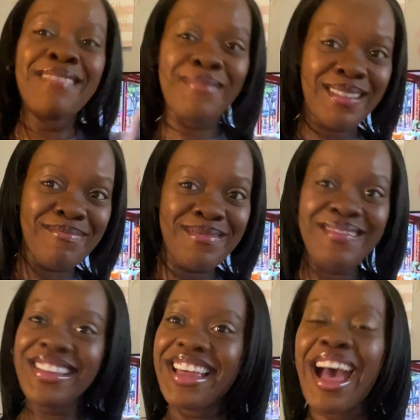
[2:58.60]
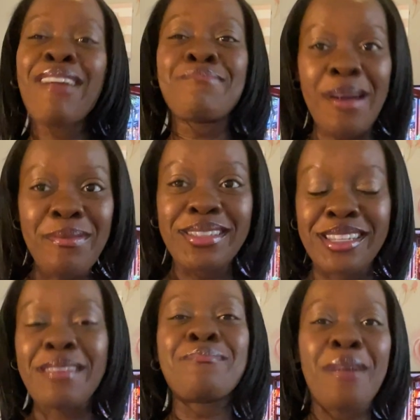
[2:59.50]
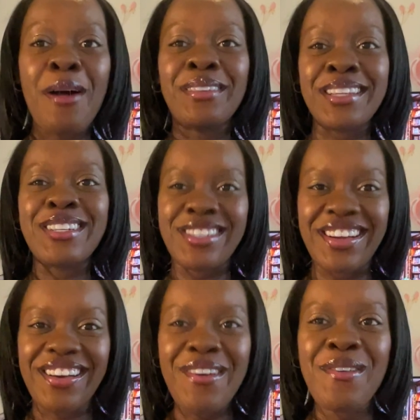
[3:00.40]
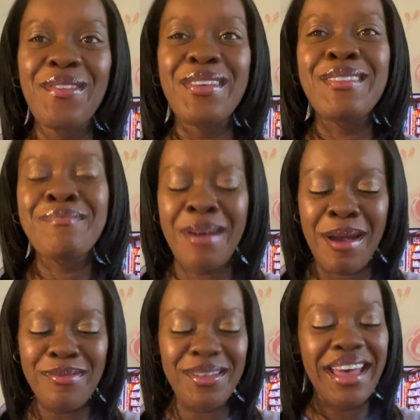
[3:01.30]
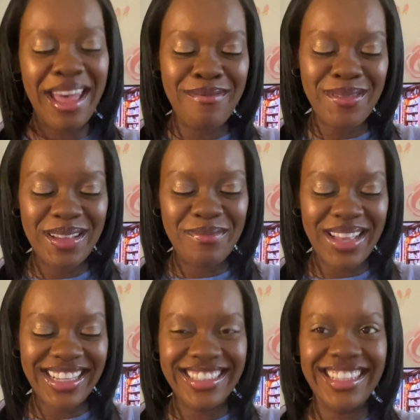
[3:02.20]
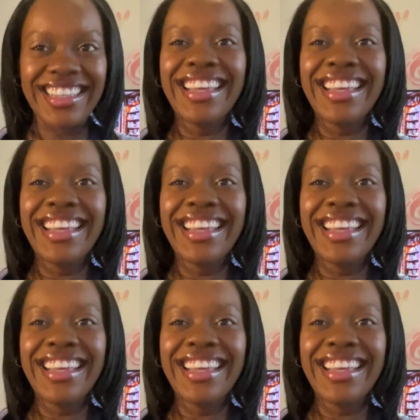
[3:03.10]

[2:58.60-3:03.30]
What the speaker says: Purple. I purposely bought this shirt for a purple Apple unboxing.